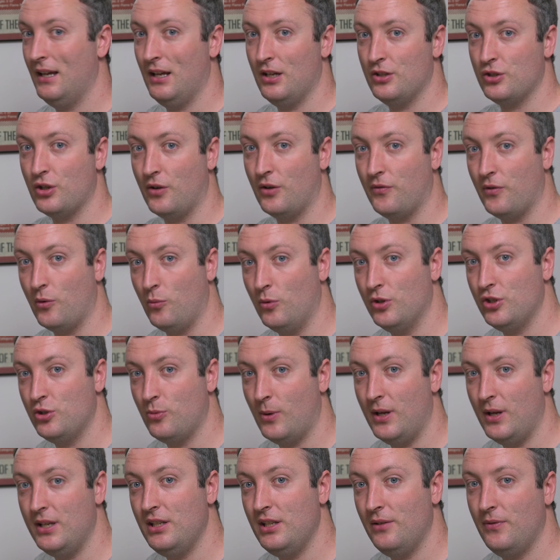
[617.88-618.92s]
So for
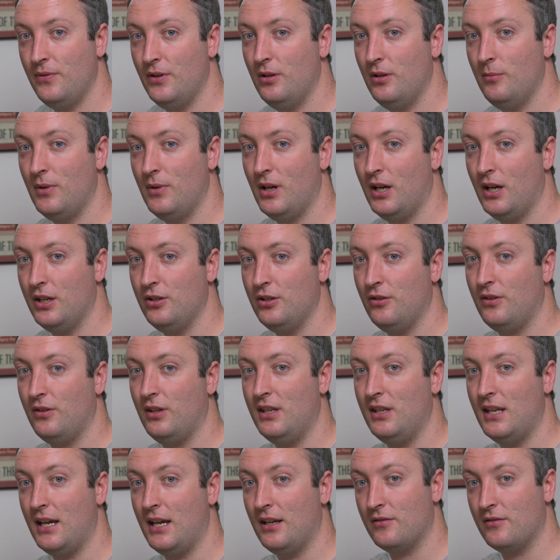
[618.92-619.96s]
120 film, I use the
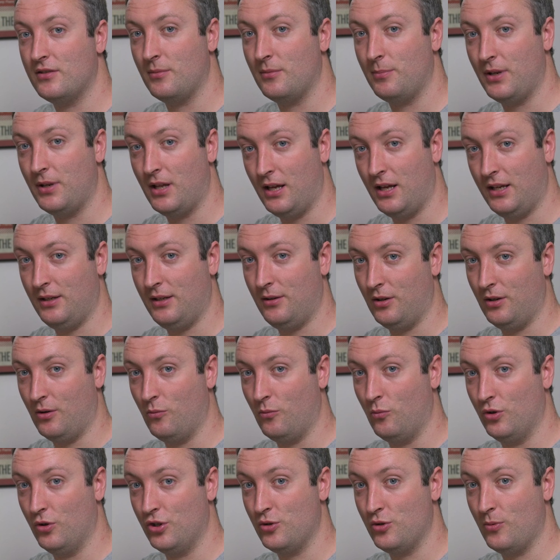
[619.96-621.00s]
negative supply
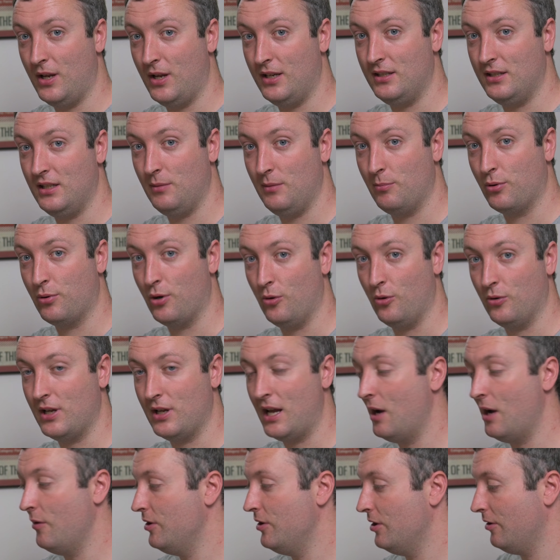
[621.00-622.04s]
120 Pro
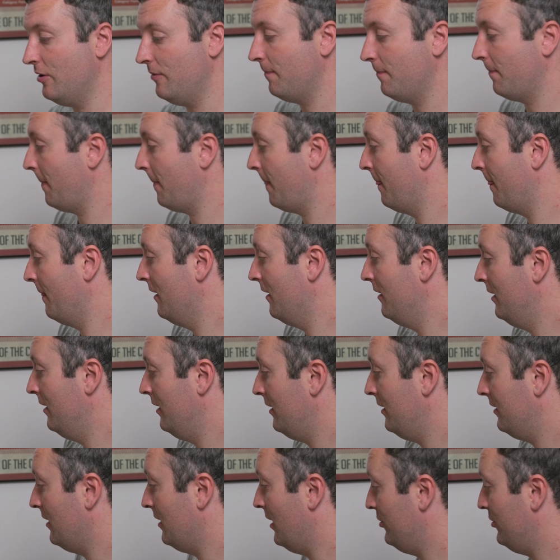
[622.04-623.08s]
carrier
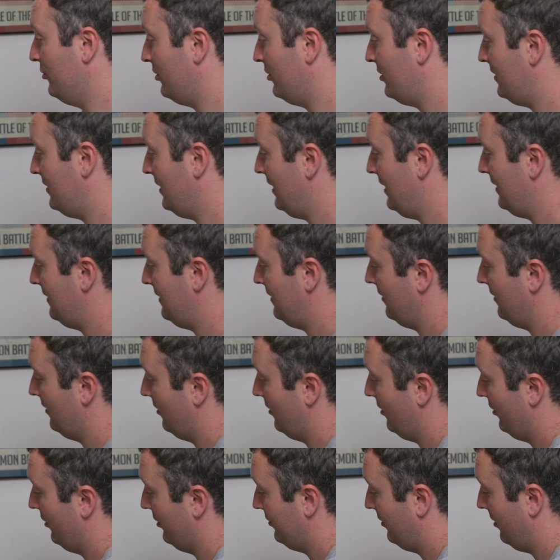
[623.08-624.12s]
that I just sit
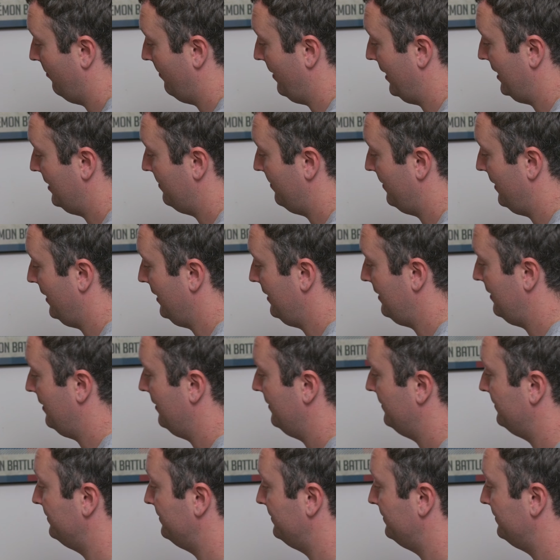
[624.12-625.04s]
onto the base plate.